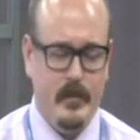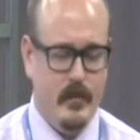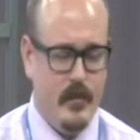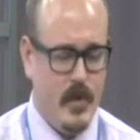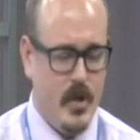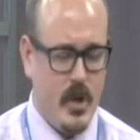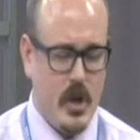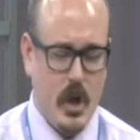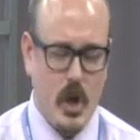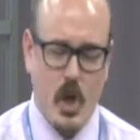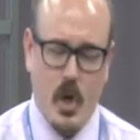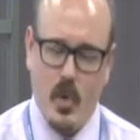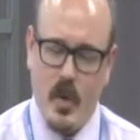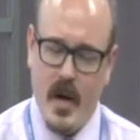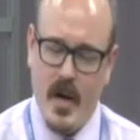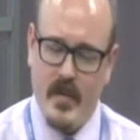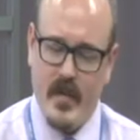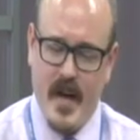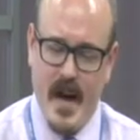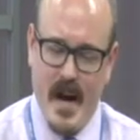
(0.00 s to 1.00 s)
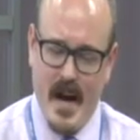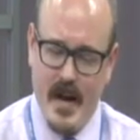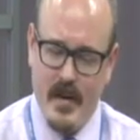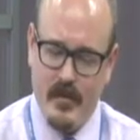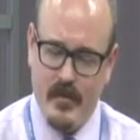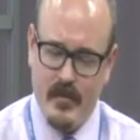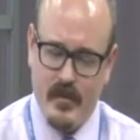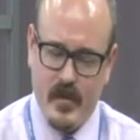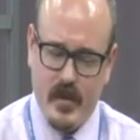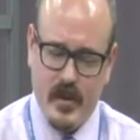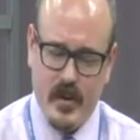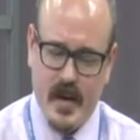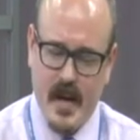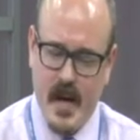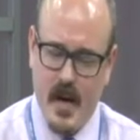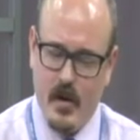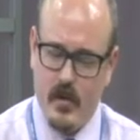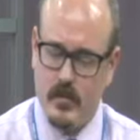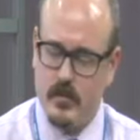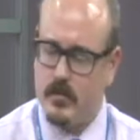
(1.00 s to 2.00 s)
You can go online, fill it
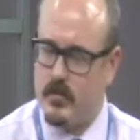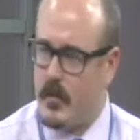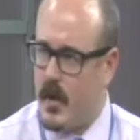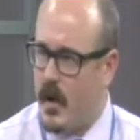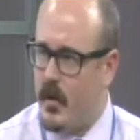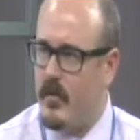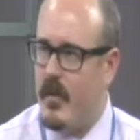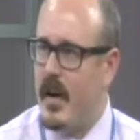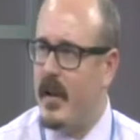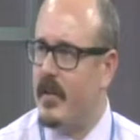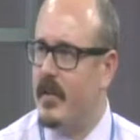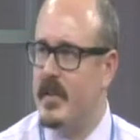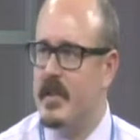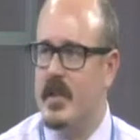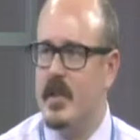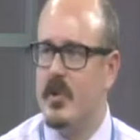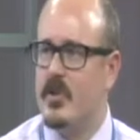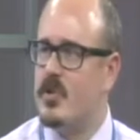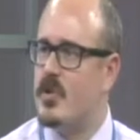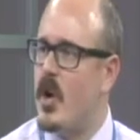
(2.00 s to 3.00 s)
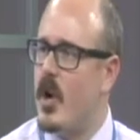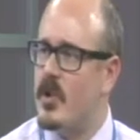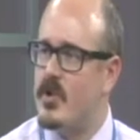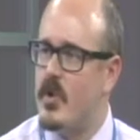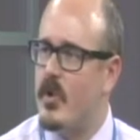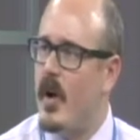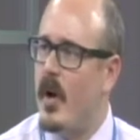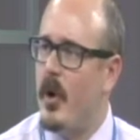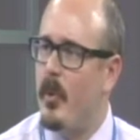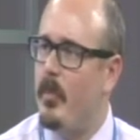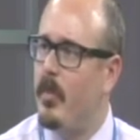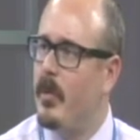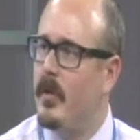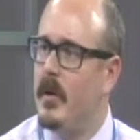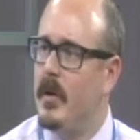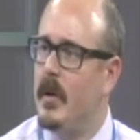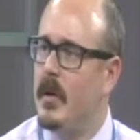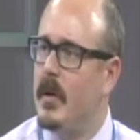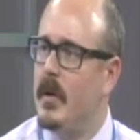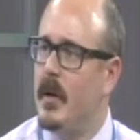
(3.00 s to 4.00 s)
out. Our volunteers also help
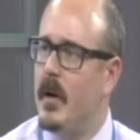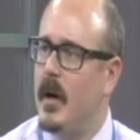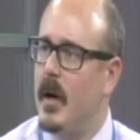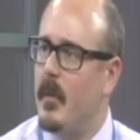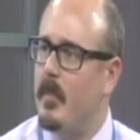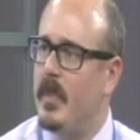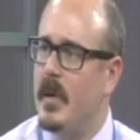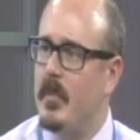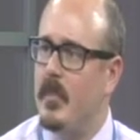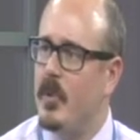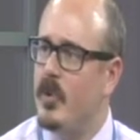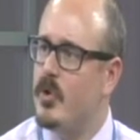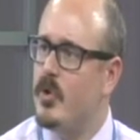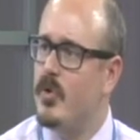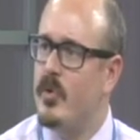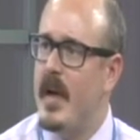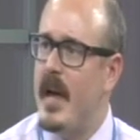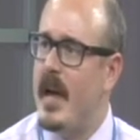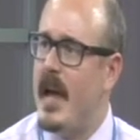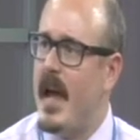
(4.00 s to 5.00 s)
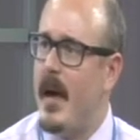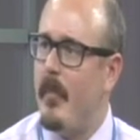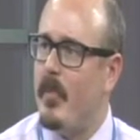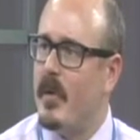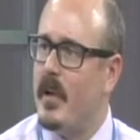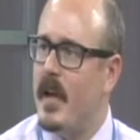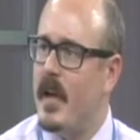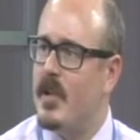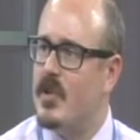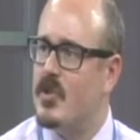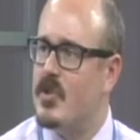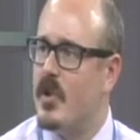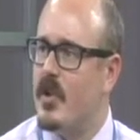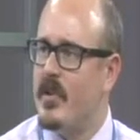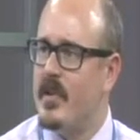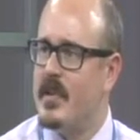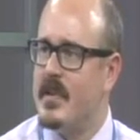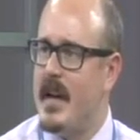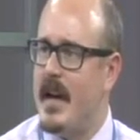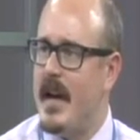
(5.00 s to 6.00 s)
people do that application all
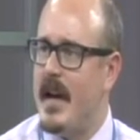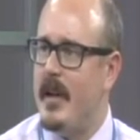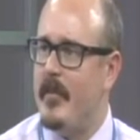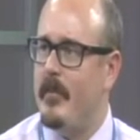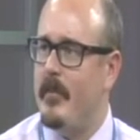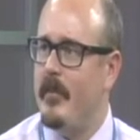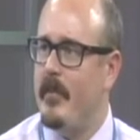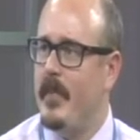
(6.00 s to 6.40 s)
the time.